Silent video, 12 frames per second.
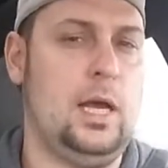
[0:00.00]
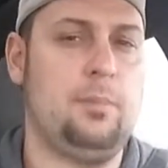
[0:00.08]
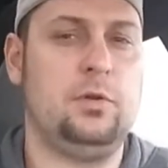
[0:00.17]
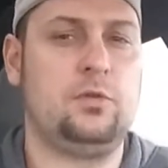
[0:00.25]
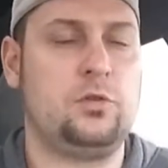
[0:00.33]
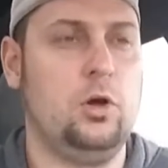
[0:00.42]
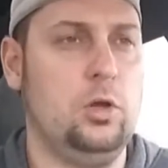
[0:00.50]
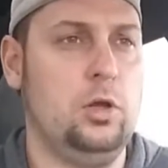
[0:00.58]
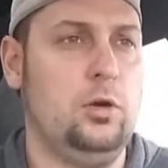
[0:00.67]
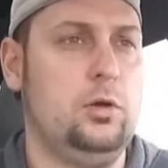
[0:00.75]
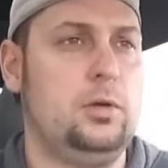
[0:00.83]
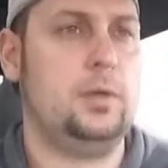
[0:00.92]
camping
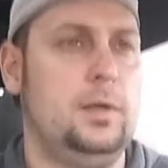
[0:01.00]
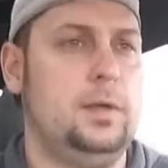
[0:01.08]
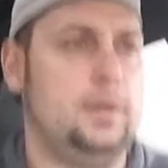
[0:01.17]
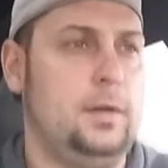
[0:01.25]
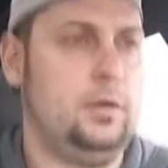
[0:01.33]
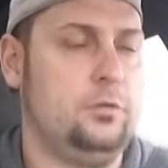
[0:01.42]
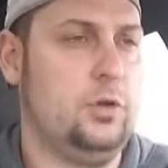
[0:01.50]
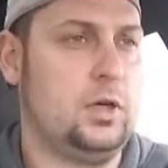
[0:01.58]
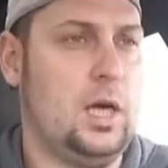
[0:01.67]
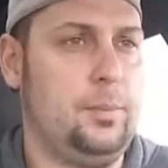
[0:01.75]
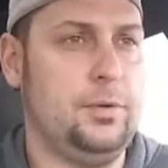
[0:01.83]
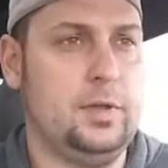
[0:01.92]
solo for a
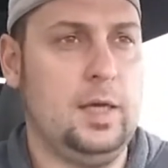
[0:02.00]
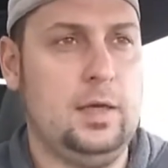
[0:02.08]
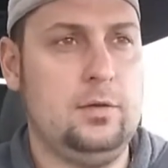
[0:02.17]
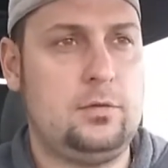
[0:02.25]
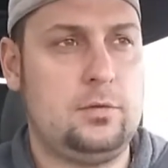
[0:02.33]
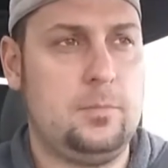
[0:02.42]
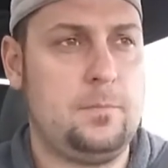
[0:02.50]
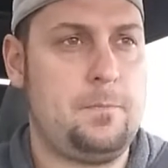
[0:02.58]
couple of days,